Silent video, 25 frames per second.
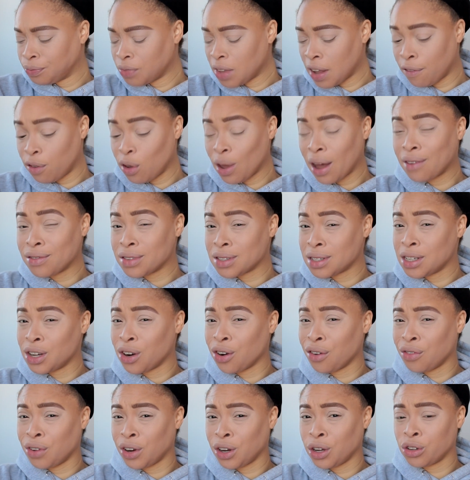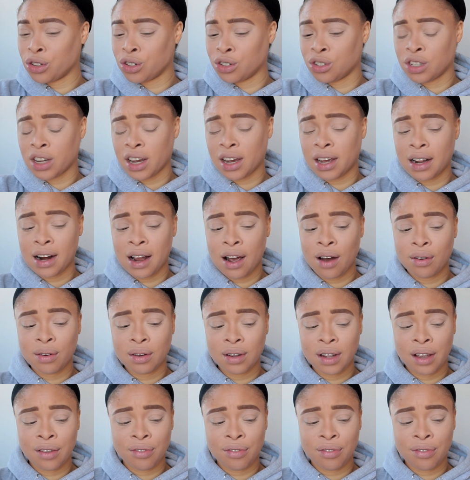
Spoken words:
If you haven't seen her video, you should check it out.